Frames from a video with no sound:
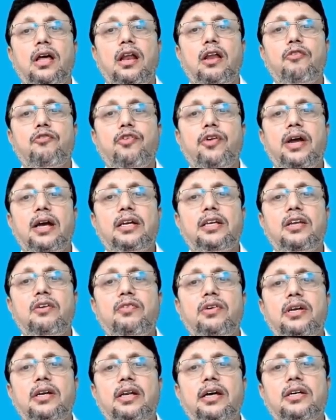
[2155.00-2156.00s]
The
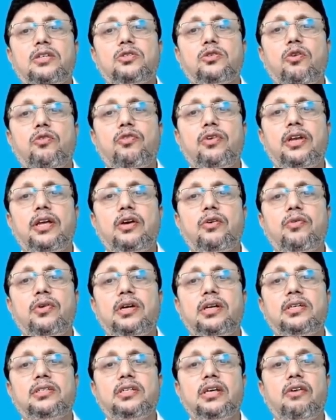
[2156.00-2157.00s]
refractive index of
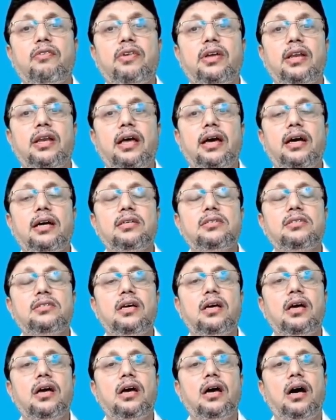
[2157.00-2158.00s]
liquid is given
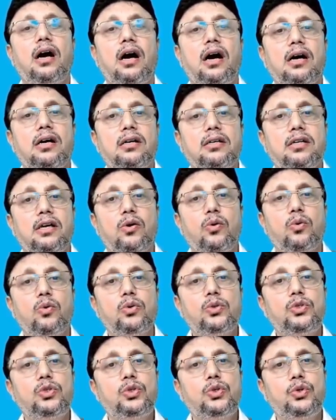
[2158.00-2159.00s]
as under
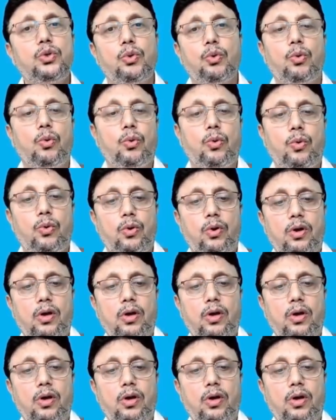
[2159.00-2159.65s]
root 2.